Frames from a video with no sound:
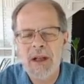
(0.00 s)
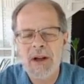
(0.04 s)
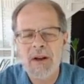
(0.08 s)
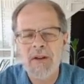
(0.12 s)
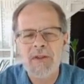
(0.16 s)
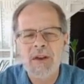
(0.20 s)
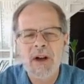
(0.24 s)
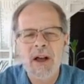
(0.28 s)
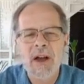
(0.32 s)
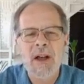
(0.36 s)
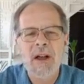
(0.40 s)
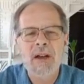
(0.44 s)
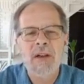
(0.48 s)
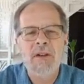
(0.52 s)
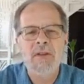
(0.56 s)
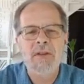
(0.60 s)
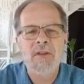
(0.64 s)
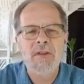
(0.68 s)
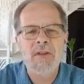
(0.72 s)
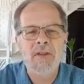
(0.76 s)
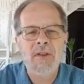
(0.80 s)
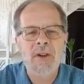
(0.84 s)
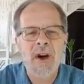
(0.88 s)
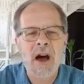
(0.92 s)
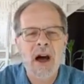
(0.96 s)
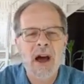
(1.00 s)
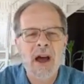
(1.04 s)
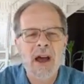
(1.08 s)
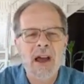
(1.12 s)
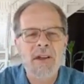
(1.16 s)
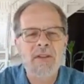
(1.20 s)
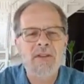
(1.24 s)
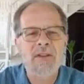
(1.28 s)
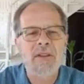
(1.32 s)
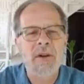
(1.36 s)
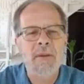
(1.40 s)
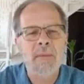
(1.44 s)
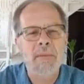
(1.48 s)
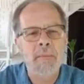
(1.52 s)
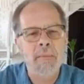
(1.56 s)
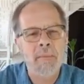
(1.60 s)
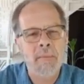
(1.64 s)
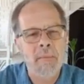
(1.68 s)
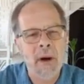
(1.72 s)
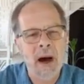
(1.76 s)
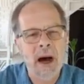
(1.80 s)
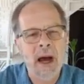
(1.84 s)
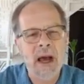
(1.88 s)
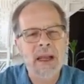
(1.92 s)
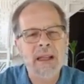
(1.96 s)
of 5
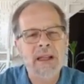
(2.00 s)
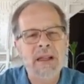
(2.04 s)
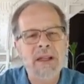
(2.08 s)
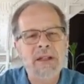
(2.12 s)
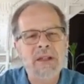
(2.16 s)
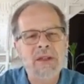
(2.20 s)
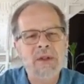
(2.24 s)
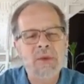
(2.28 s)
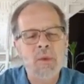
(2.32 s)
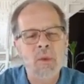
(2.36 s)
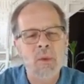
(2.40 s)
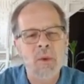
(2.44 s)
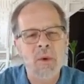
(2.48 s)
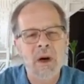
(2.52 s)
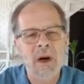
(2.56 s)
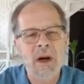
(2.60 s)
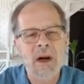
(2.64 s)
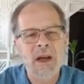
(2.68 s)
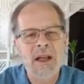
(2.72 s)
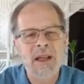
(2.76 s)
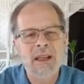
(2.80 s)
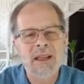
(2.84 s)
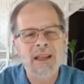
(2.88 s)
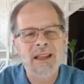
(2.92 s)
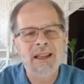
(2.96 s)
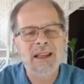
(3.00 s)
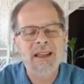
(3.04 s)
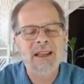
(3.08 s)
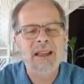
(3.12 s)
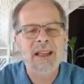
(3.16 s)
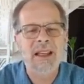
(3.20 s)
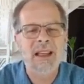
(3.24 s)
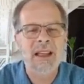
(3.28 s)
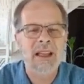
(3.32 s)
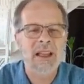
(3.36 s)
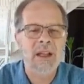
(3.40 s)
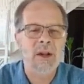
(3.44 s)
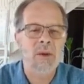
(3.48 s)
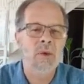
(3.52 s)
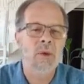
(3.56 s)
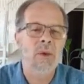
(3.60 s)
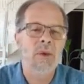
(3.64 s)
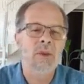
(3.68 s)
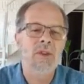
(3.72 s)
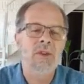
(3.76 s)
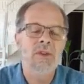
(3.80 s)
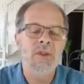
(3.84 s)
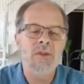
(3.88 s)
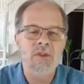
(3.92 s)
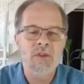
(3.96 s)
minus 1
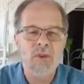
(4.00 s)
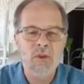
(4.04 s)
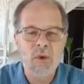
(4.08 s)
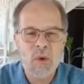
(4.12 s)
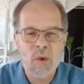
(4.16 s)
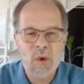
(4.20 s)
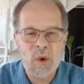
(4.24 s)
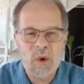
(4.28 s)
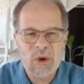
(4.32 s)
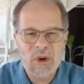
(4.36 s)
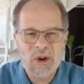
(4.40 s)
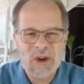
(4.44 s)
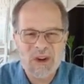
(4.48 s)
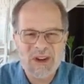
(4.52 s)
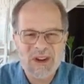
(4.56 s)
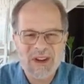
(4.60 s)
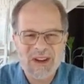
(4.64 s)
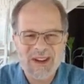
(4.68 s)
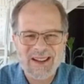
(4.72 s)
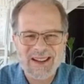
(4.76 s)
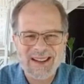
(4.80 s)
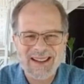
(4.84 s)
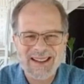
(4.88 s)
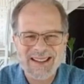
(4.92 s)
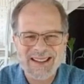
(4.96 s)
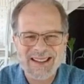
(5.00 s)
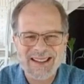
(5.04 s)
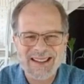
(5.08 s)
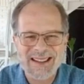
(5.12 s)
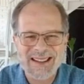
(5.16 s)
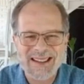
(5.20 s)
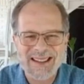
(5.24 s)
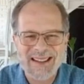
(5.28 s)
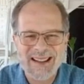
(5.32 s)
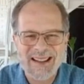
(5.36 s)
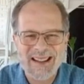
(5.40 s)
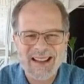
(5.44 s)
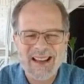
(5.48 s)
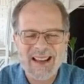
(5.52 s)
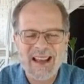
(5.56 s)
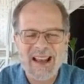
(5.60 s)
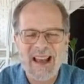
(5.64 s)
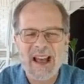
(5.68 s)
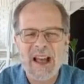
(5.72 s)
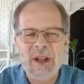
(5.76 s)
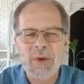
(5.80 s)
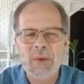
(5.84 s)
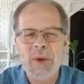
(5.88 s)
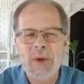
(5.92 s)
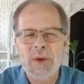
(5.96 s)
equals 4.
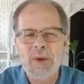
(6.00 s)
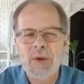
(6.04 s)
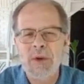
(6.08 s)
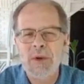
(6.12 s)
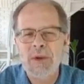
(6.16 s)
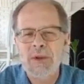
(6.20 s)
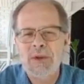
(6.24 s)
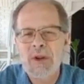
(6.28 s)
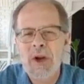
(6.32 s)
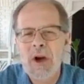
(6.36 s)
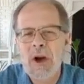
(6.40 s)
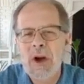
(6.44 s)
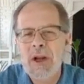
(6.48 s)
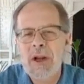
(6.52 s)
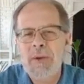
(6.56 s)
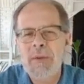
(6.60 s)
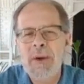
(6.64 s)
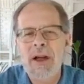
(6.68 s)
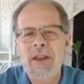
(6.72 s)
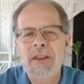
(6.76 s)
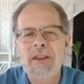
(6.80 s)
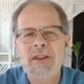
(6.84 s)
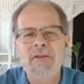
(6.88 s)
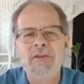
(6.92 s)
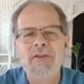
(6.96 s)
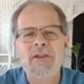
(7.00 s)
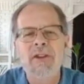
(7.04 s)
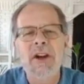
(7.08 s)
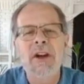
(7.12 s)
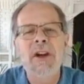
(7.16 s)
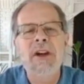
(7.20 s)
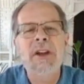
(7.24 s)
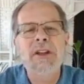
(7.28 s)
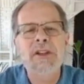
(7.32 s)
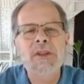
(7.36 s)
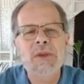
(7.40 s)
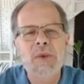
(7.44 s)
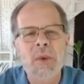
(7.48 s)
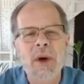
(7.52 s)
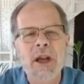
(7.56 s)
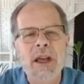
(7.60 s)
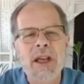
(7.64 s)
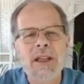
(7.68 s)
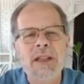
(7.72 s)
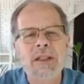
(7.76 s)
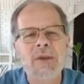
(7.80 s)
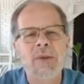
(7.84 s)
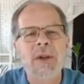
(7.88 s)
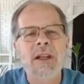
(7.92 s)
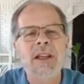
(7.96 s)
And we will talk about the various
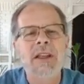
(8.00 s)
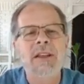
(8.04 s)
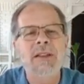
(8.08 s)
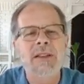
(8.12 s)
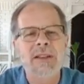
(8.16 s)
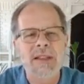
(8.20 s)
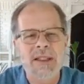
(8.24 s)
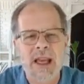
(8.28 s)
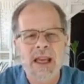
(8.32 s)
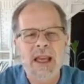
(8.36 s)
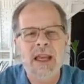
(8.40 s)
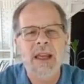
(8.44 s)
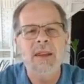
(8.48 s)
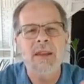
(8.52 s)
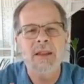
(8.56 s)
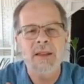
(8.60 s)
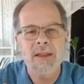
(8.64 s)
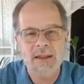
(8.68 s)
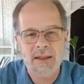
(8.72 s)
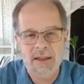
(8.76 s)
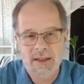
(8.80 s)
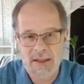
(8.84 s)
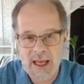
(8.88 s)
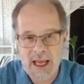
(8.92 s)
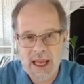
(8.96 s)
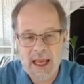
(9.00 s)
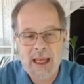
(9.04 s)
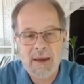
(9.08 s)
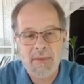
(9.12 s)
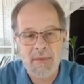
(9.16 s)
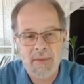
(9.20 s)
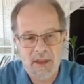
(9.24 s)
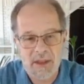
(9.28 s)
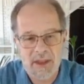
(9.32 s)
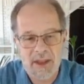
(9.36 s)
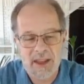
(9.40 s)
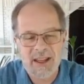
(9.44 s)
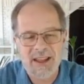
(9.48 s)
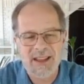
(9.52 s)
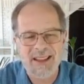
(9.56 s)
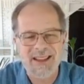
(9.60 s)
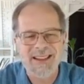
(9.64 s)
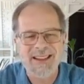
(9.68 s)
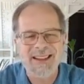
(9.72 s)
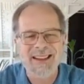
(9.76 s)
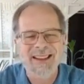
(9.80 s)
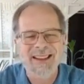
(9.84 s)
ways we can say the same thing